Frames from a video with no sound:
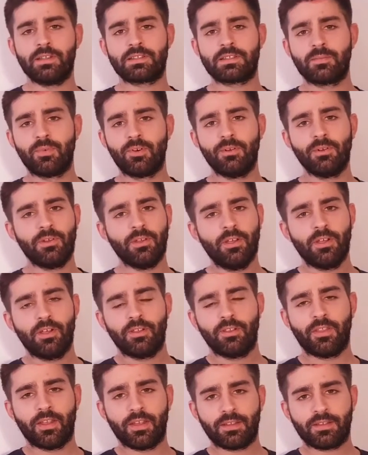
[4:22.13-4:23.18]
It's a ball
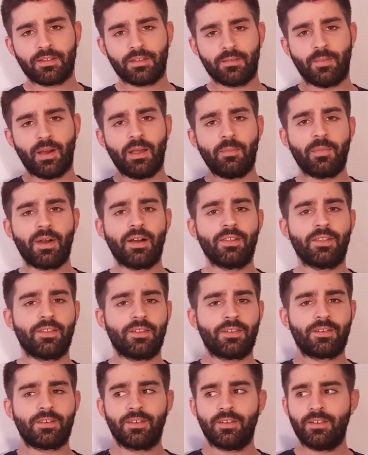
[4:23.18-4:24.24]
that my
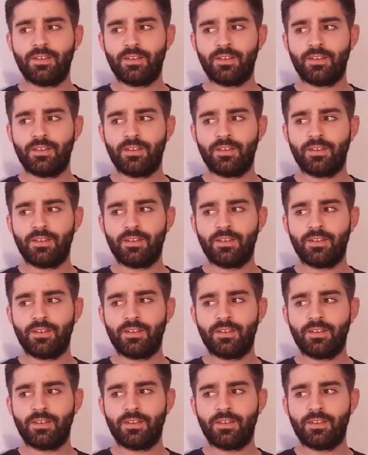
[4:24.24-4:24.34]
mother